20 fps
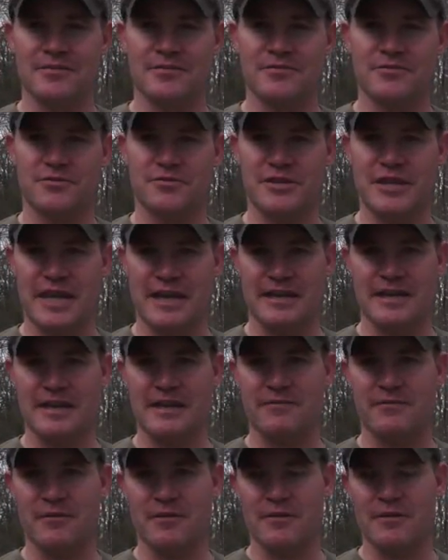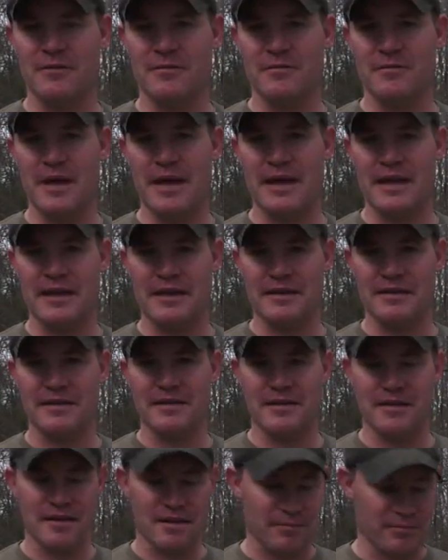true technique for making
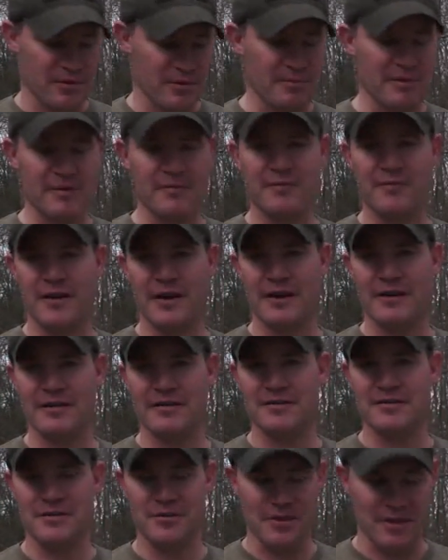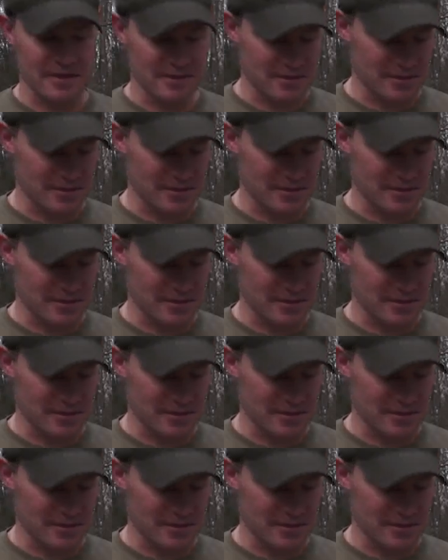primitive fire and so on.